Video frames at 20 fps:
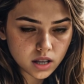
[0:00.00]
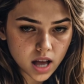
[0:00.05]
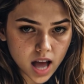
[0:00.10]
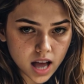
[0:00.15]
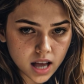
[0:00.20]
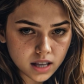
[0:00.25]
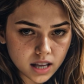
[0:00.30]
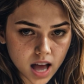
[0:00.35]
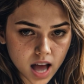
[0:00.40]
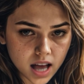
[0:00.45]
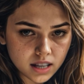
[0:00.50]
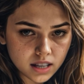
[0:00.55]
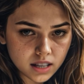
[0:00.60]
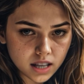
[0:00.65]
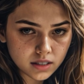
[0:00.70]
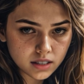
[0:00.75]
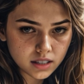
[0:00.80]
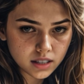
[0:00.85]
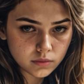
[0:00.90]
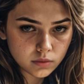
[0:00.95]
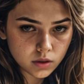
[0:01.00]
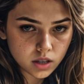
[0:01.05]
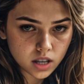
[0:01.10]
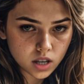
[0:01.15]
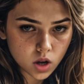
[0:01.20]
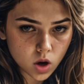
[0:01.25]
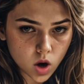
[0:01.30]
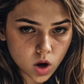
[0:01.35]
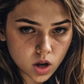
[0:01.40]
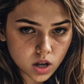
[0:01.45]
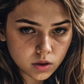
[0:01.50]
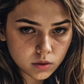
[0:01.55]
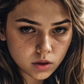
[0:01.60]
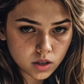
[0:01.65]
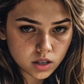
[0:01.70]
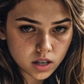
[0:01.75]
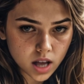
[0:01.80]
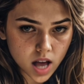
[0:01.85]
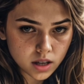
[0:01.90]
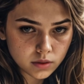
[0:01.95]
I lashed out something
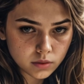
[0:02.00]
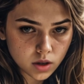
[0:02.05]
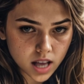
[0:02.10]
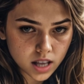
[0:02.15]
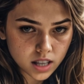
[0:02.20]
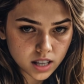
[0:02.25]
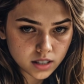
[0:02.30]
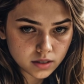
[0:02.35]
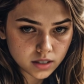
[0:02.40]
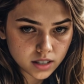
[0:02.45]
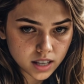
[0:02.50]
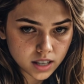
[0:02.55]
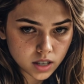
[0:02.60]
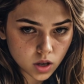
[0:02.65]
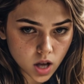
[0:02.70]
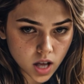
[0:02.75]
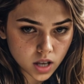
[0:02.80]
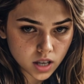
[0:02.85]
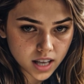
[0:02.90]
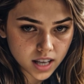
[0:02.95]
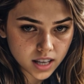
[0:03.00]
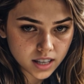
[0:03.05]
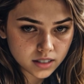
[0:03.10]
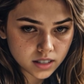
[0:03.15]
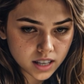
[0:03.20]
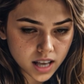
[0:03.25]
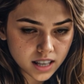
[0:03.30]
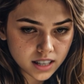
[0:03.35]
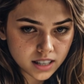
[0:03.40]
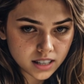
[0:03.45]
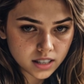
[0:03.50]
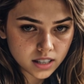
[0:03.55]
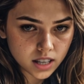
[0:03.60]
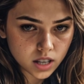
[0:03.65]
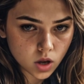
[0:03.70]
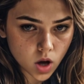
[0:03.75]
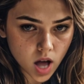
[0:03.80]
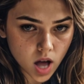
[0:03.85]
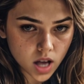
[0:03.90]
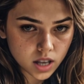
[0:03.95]
horrible. I punched him square in his face
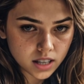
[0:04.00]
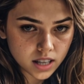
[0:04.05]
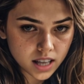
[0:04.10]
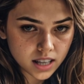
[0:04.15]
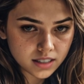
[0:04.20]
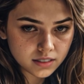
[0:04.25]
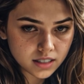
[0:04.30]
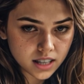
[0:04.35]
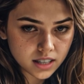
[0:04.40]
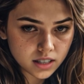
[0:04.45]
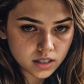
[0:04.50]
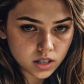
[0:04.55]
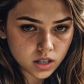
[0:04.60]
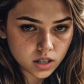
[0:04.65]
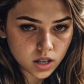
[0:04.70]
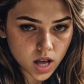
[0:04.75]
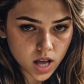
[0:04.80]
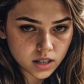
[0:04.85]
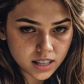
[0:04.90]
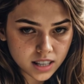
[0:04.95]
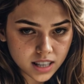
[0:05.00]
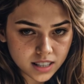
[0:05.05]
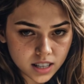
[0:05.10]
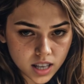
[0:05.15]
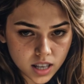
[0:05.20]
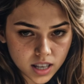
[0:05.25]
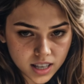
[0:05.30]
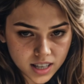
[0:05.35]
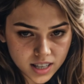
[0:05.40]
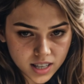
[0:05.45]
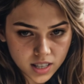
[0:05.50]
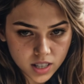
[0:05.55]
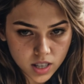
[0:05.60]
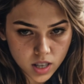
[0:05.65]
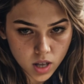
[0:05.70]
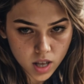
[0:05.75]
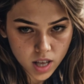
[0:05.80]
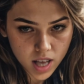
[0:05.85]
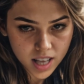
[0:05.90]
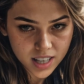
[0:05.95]
so hard that he fell to the ground and started
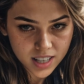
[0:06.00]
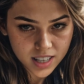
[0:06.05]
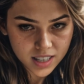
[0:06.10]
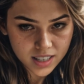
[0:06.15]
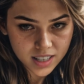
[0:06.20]
snoring.